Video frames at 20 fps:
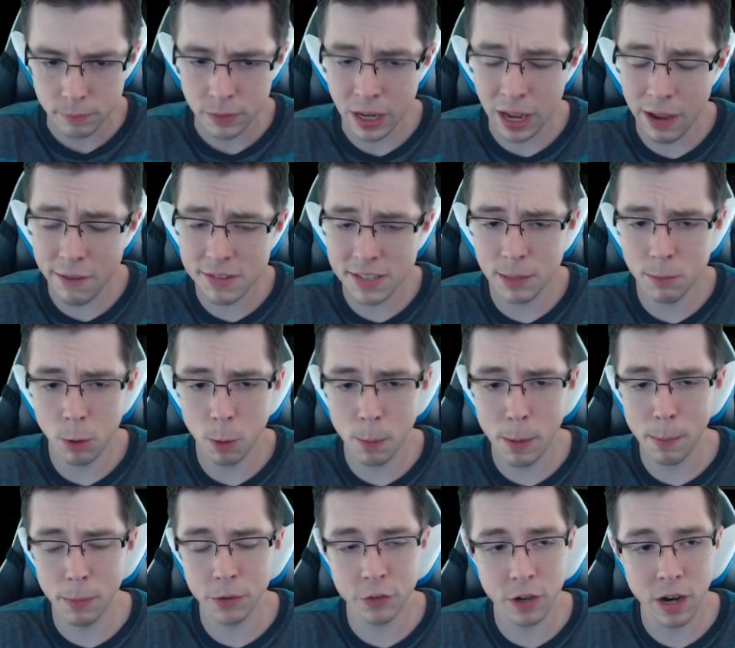I've seen more
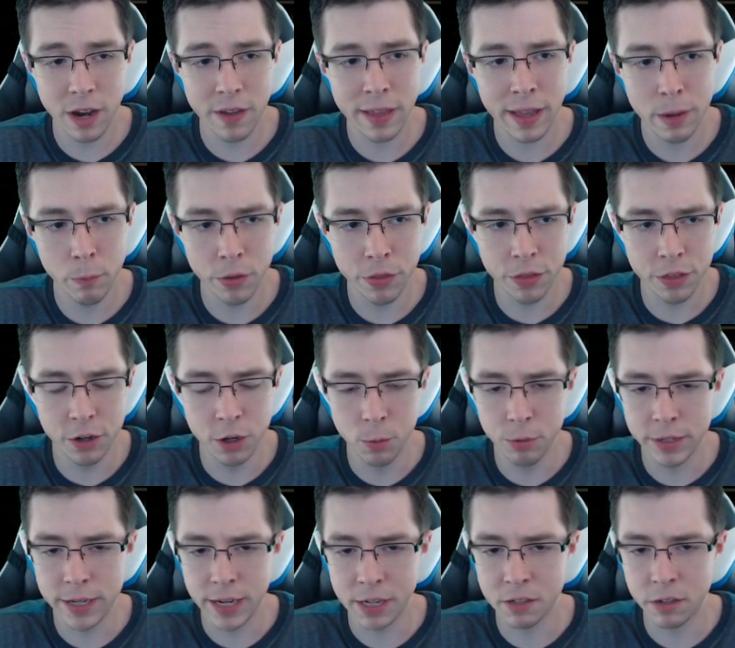people try that with the new
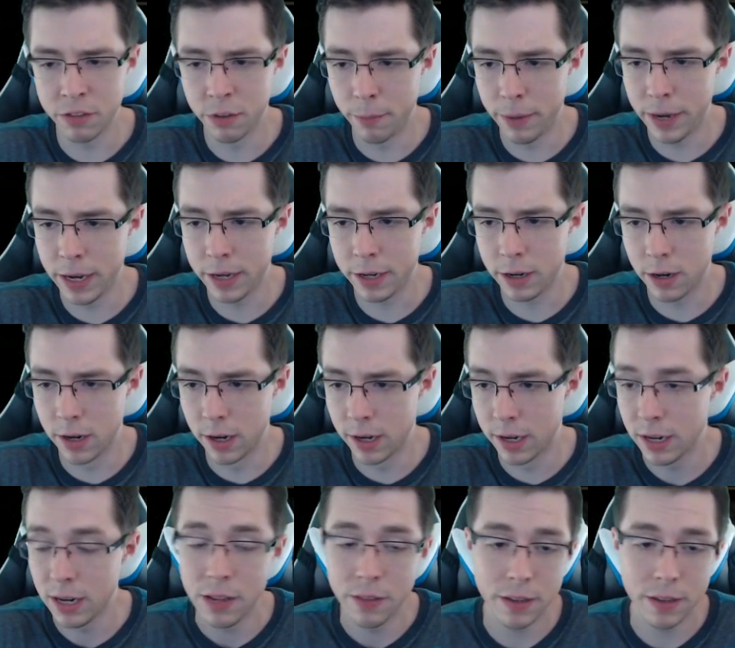Protector of the main card.